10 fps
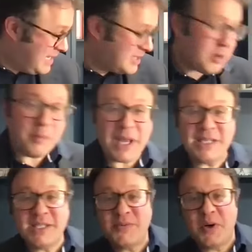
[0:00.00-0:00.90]
there a
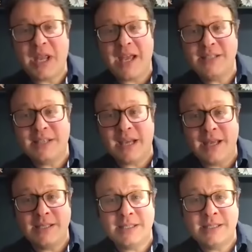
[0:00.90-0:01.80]
basis for a case
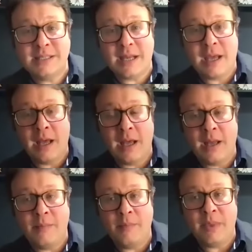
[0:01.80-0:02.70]
against
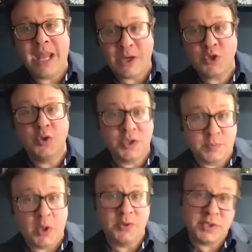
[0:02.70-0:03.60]
national
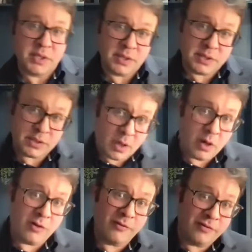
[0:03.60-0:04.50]
sponsors
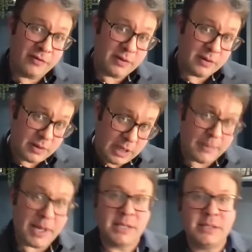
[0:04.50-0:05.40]
of
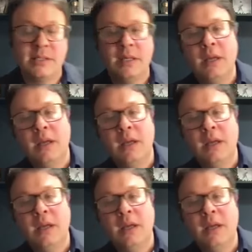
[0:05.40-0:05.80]
Hamas?